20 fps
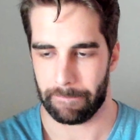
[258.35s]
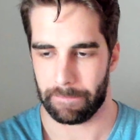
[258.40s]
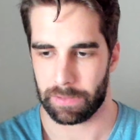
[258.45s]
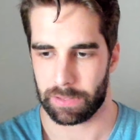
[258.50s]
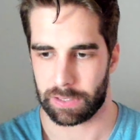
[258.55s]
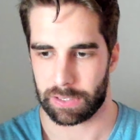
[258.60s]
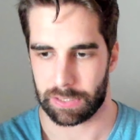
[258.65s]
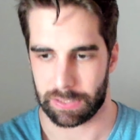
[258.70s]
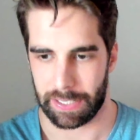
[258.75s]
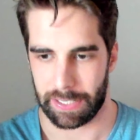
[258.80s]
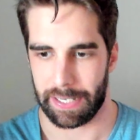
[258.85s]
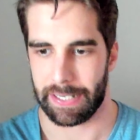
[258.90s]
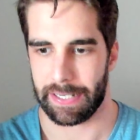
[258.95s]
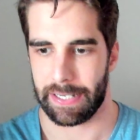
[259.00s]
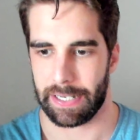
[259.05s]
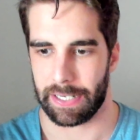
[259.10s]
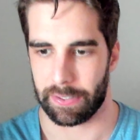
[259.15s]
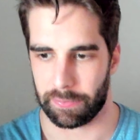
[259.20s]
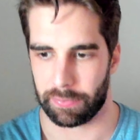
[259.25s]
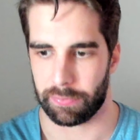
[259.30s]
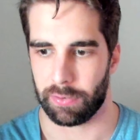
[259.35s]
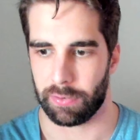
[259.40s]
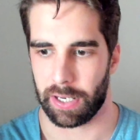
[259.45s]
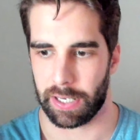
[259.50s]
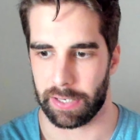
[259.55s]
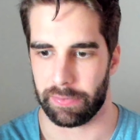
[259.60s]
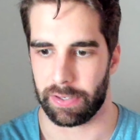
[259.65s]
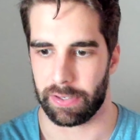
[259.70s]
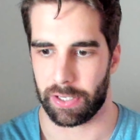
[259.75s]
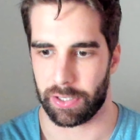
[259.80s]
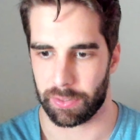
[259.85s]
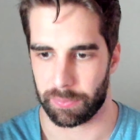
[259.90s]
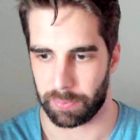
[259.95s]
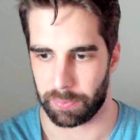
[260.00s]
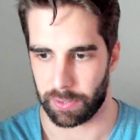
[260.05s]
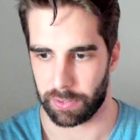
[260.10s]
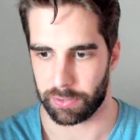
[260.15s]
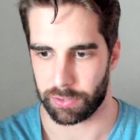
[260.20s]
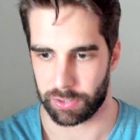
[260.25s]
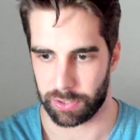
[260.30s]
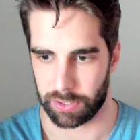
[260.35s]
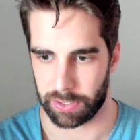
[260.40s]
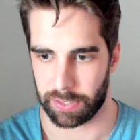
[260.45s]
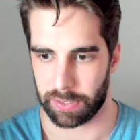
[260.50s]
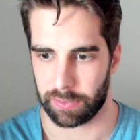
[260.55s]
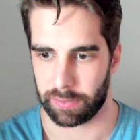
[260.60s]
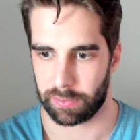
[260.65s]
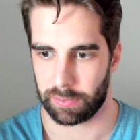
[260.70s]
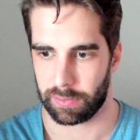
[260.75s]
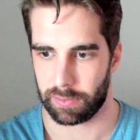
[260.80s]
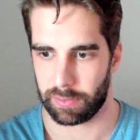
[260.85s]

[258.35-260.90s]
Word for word: standing in front of another person,